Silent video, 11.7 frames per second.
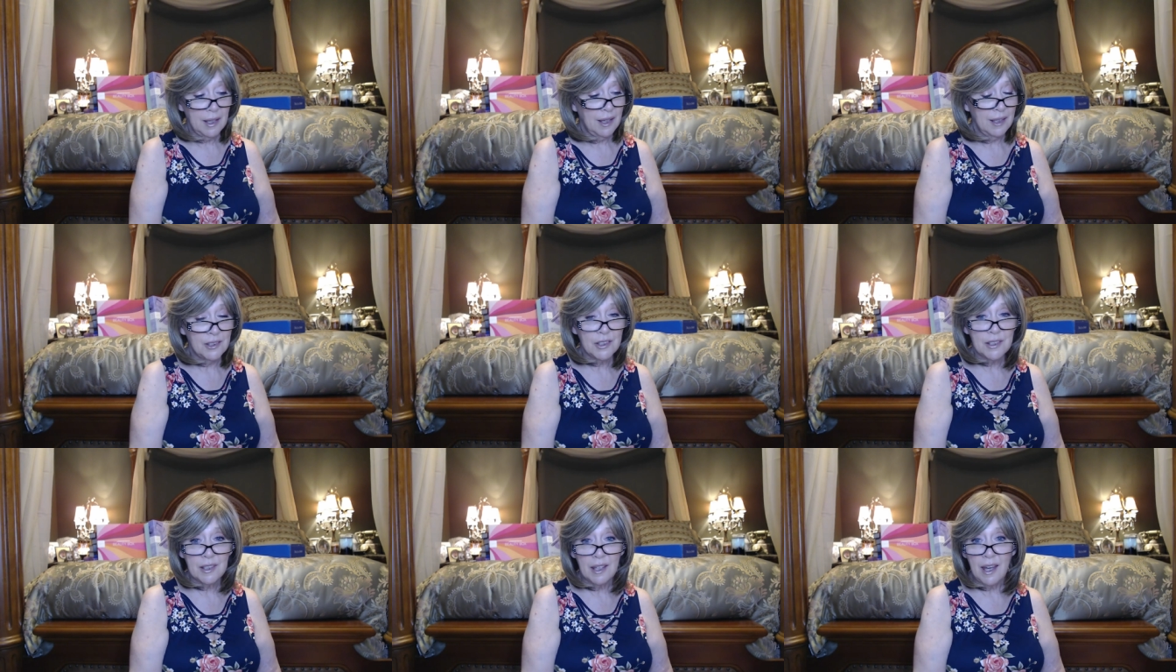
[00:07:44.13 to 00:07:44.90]
and
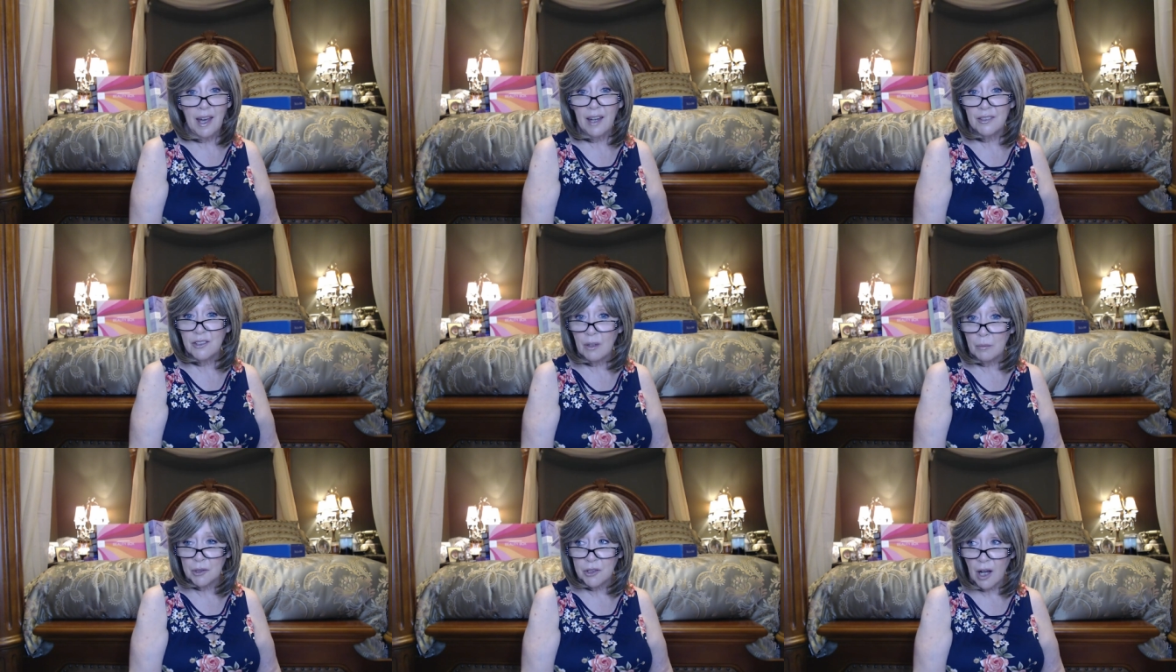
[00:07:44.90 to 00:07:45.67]
just had
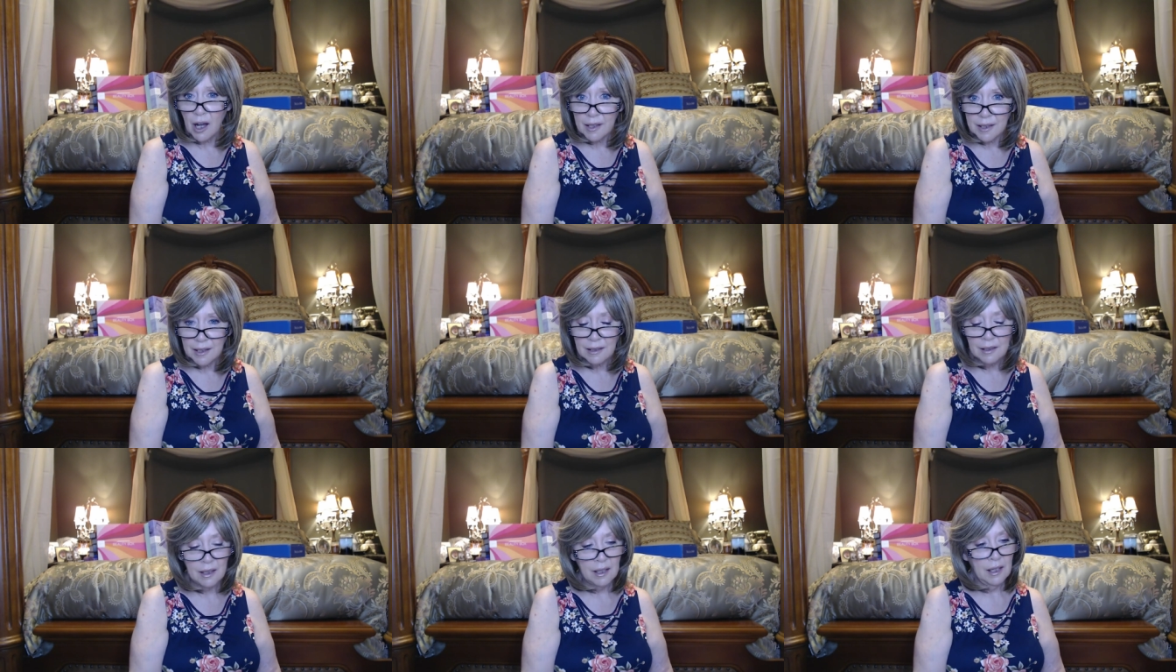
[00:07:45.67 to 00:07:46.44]
trouble
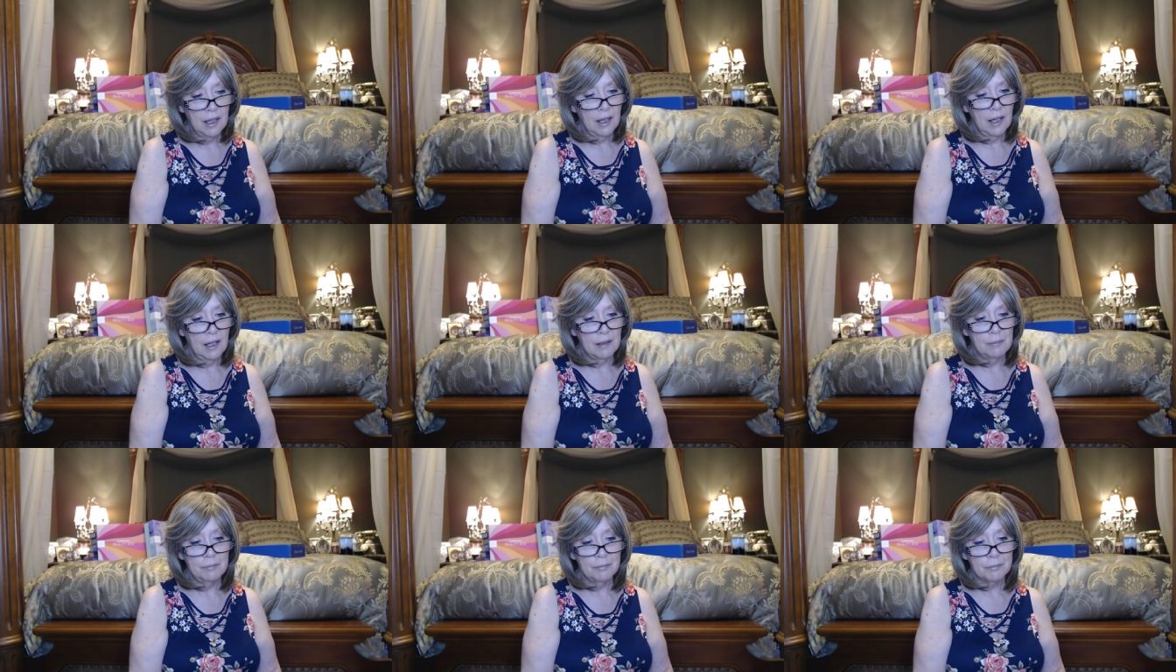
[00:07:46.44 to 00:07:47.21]
talking, um,